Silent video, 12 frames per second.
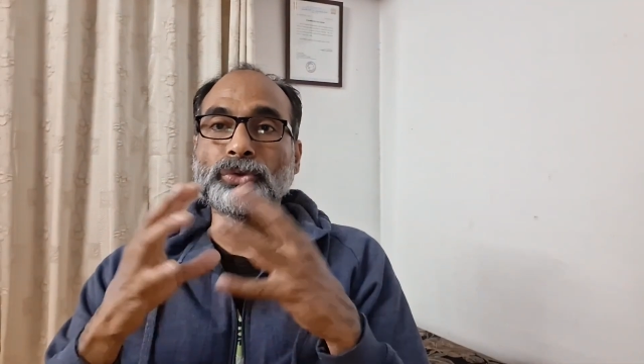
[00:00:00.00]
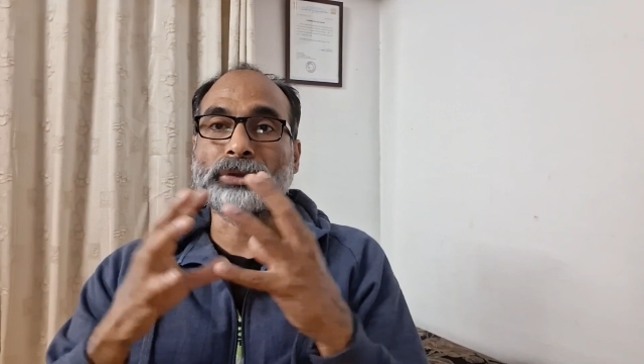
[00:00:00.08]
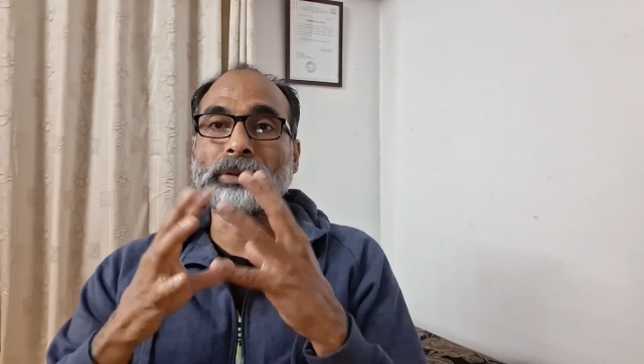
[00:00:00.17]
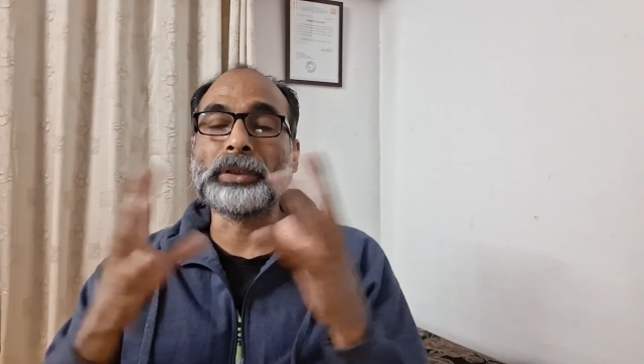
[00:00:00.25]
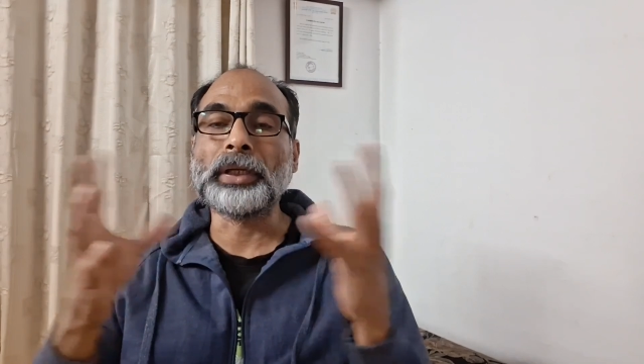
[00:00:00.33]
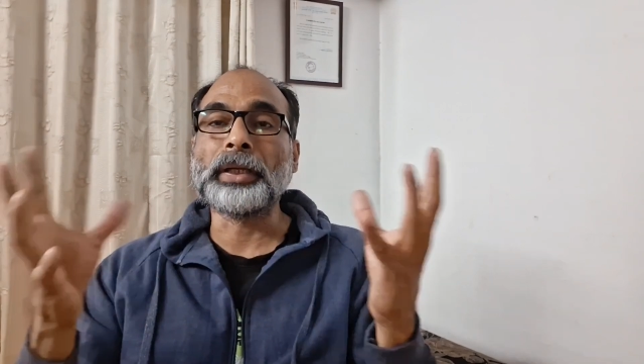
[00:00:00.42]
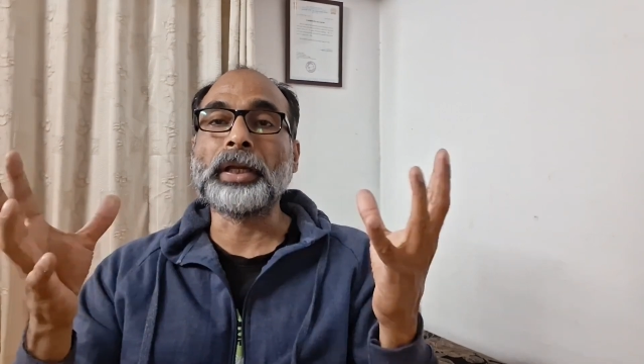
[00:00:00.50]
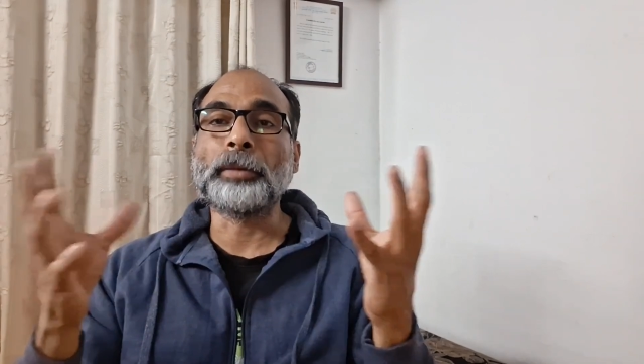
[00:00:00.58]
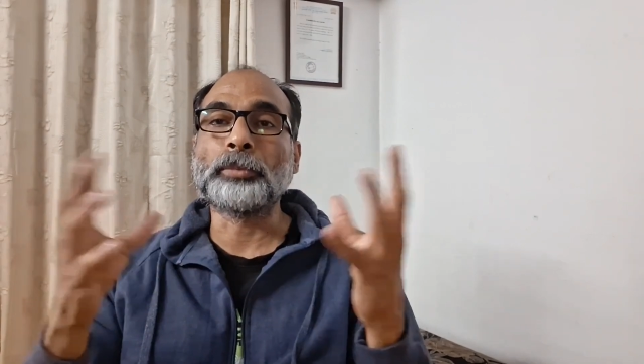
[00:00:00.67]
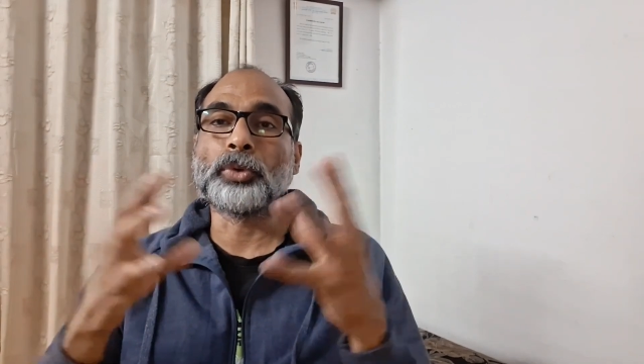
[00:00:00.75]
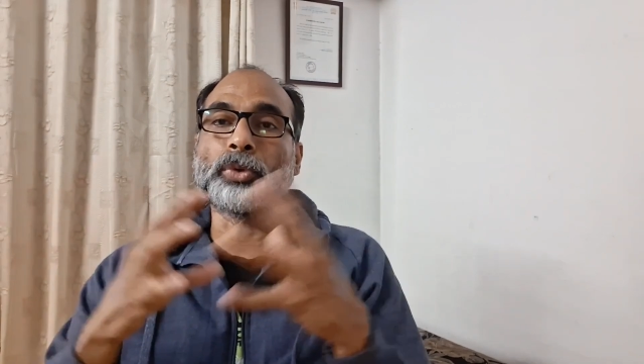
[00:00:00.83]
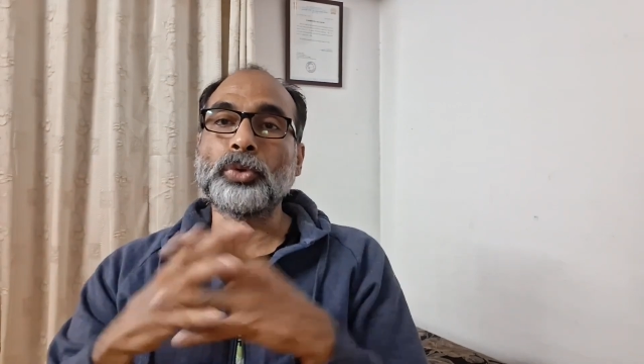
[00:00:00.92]
see a
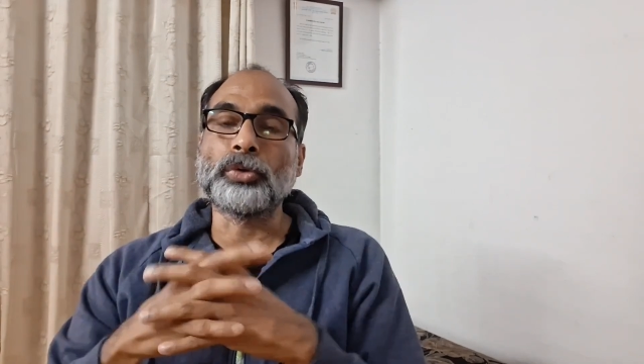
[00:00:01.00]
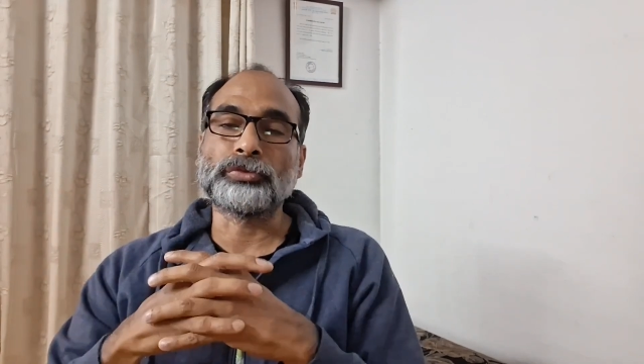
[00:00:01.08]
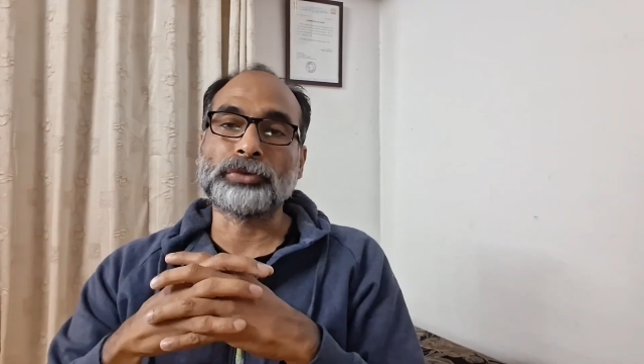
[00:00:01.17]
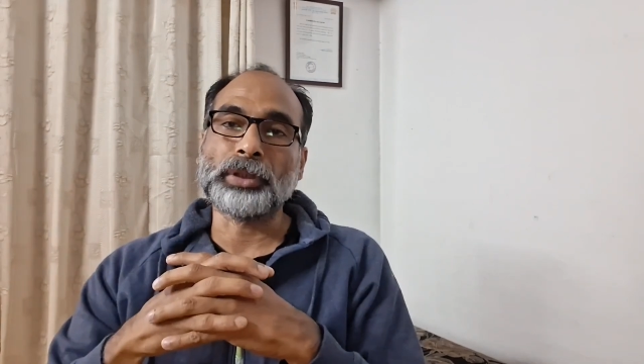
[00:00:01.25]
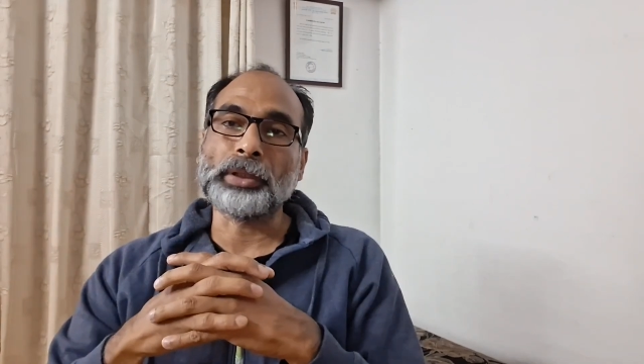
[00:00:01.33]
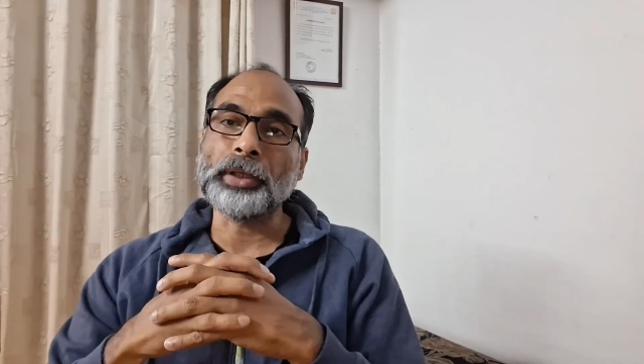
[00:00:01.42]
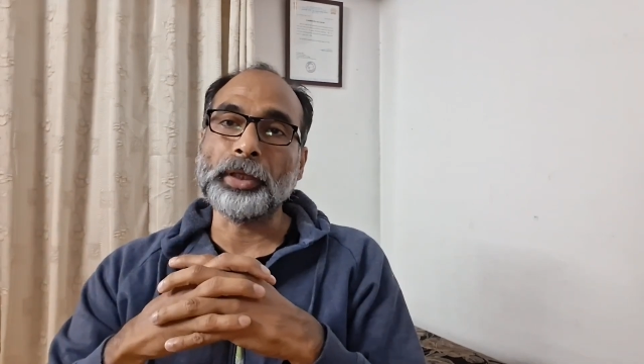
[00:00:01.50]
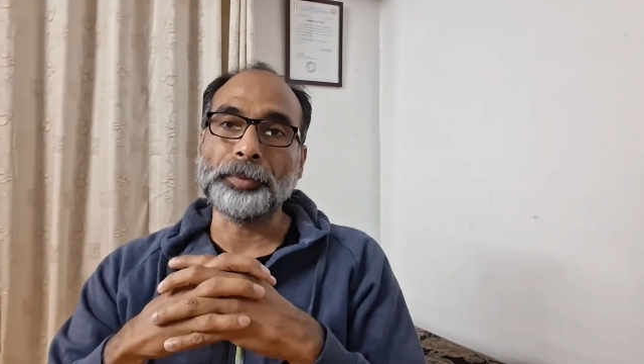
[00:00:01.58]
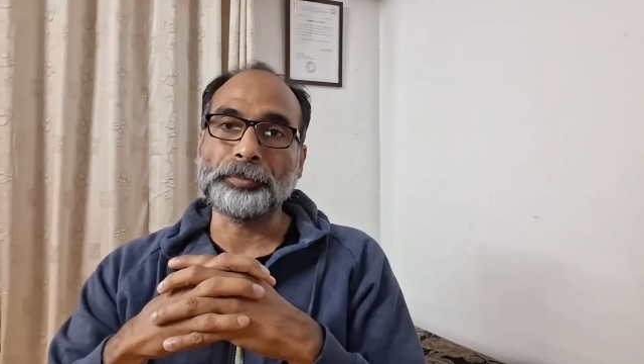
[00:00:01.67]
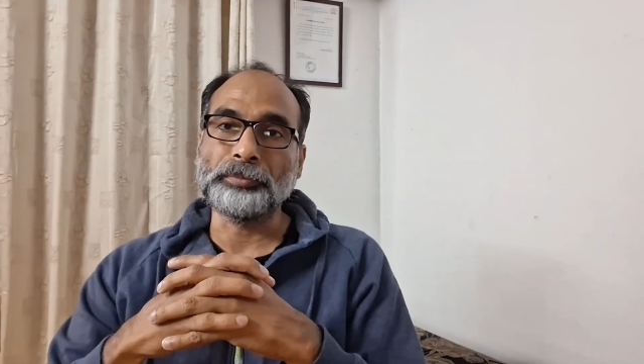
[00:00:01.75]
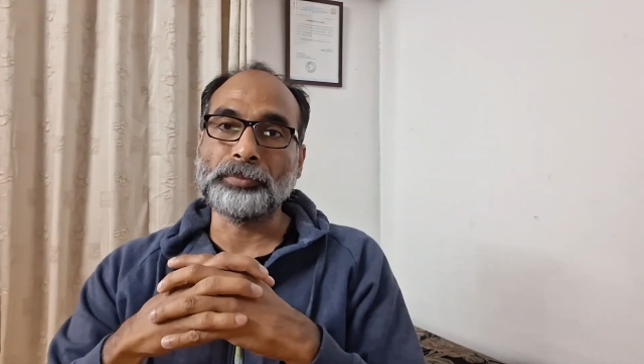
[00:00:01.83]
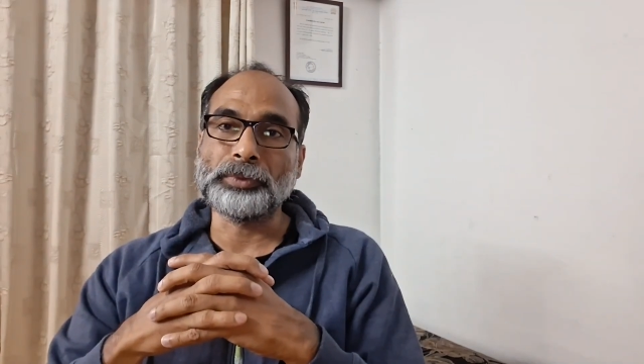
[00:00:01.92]
demo of the game,